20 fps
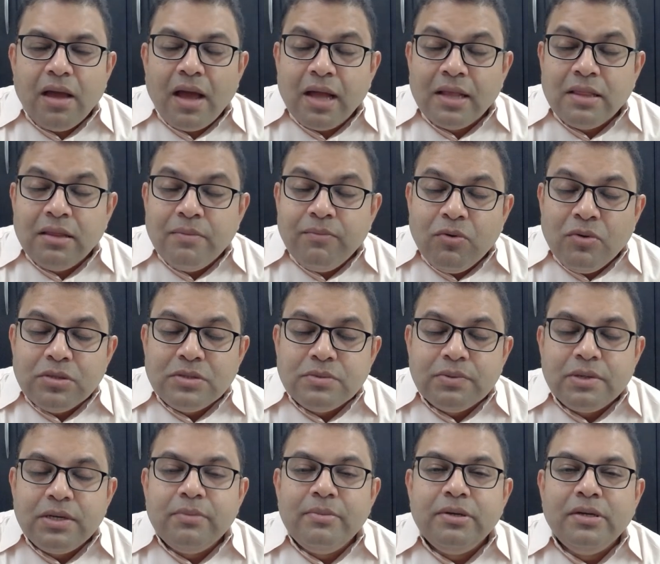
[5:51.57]
And the most
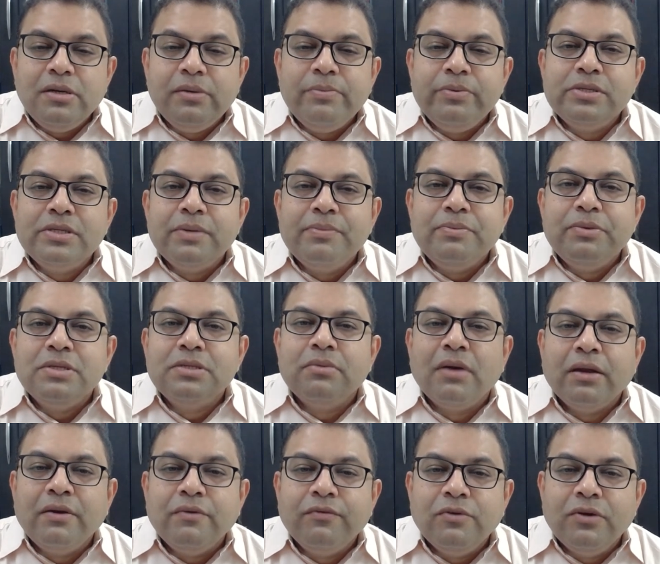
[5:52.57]
fundamental precept is
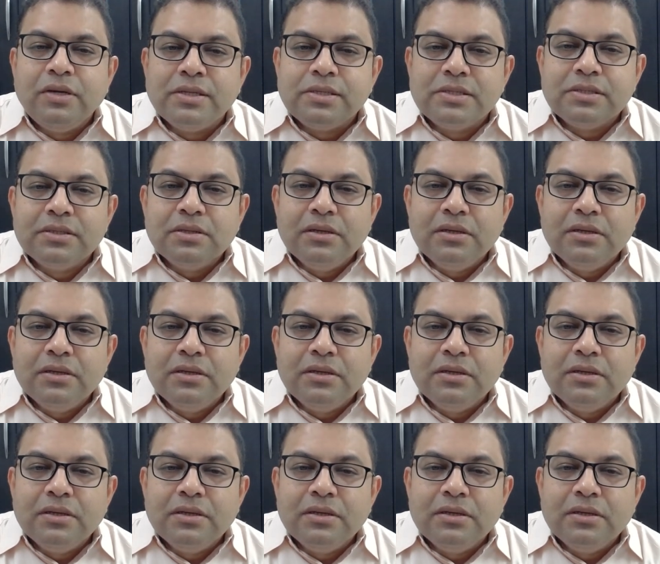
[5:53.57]
mindfulness.